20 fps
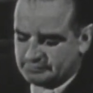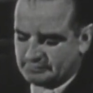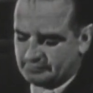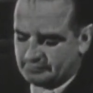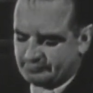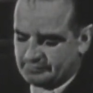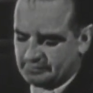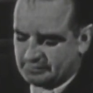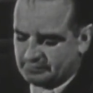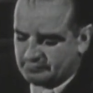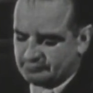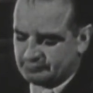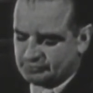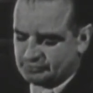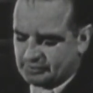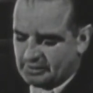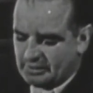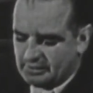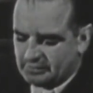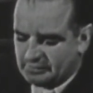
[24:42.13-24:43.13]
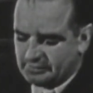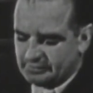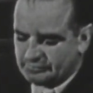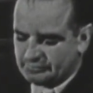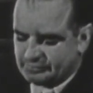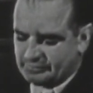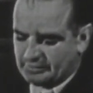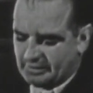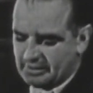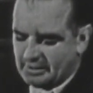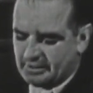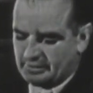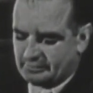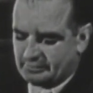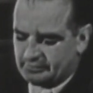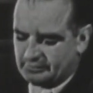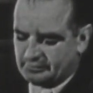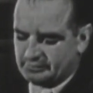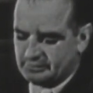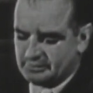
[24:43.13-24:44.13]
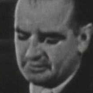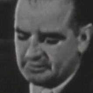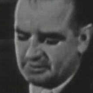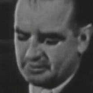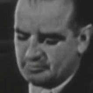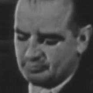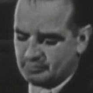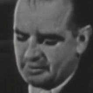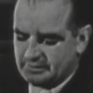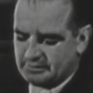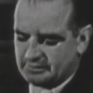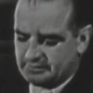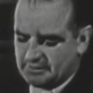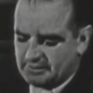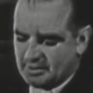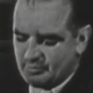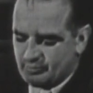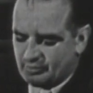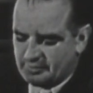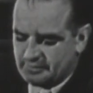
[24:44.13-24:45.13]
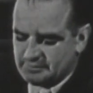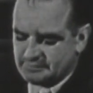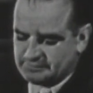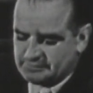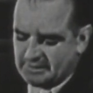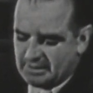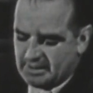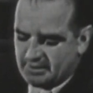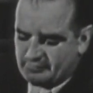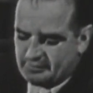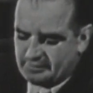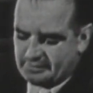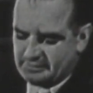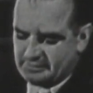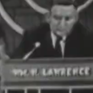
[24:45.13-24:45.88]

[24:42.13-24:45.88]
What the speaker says: in a fit of childish anger, beat the table with his gavel,